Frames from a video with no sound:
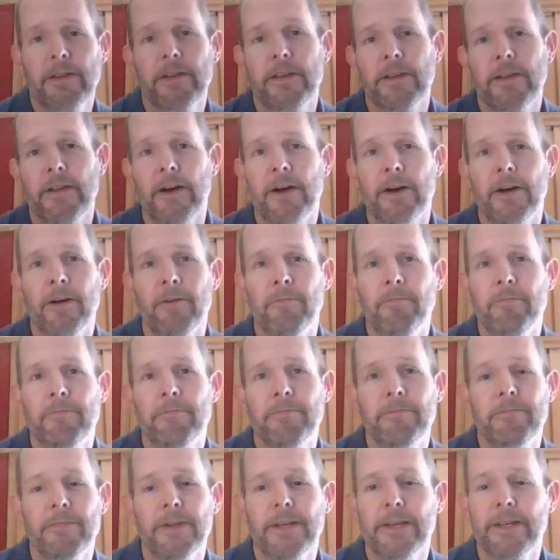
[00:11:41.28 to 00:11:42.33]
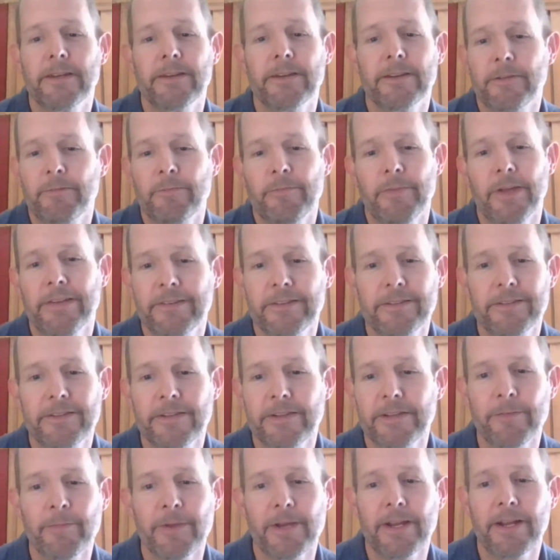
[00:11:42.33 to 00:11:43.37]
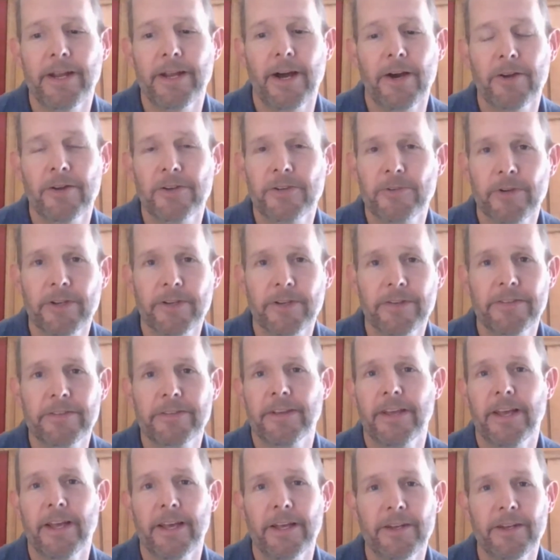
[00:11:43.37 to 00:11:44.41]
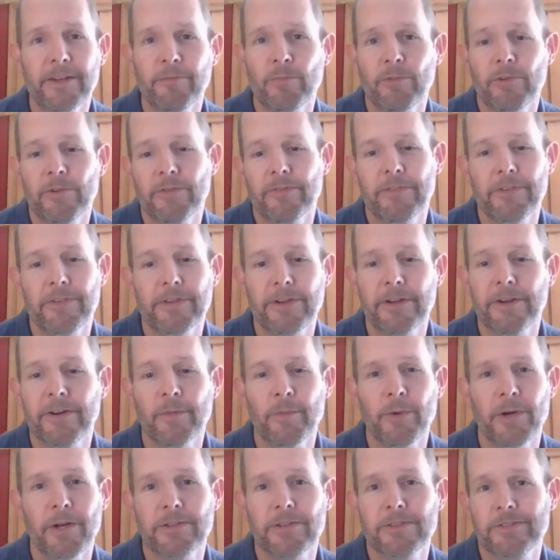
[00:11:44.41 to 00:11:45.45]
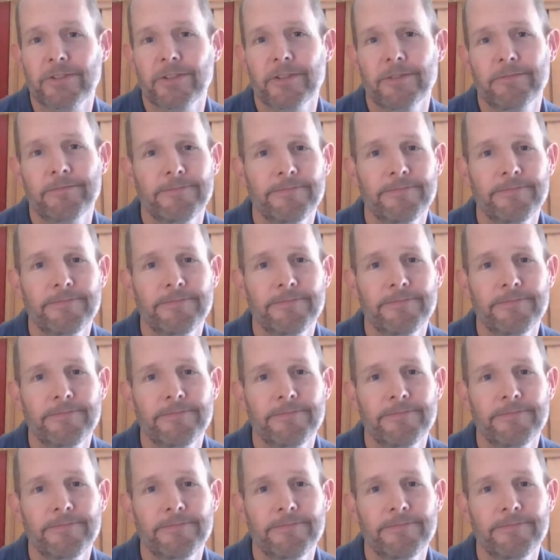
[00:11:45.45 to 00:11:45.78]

and basically eliminate outage risk and improve security posture.